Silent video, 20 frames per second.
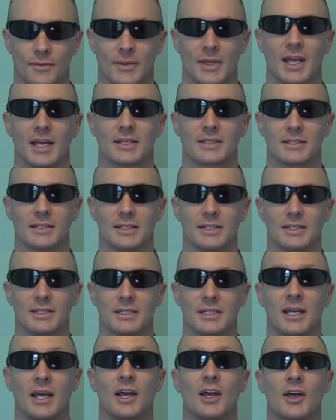Excellent.
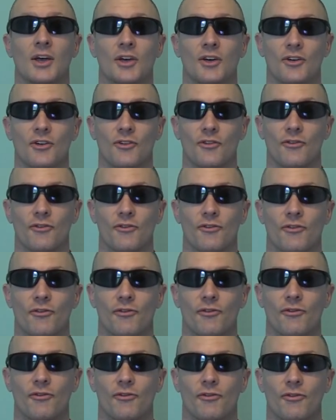
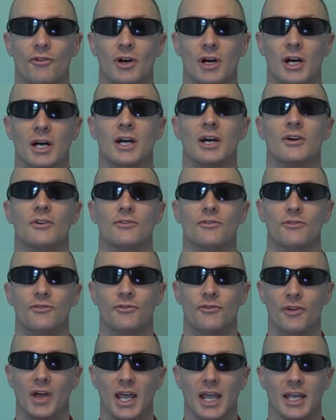V,
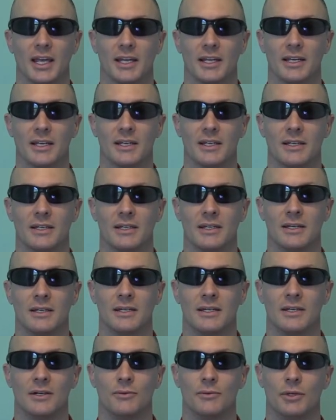van.
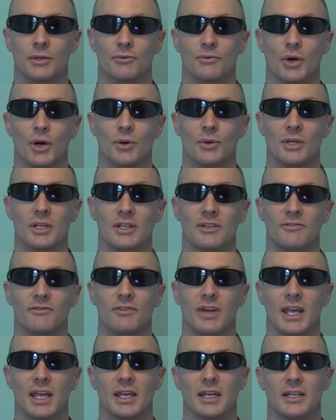We rode in the
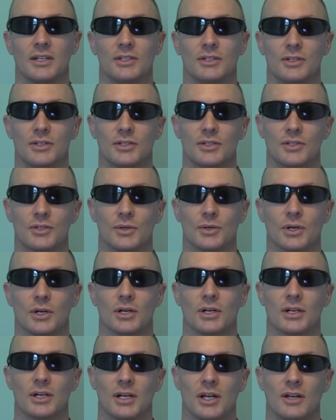van to the
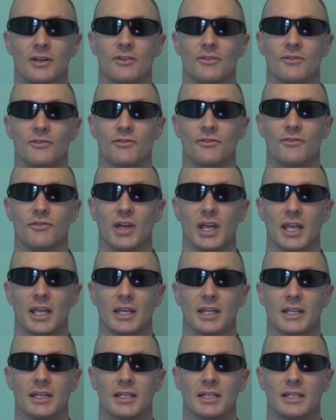store van.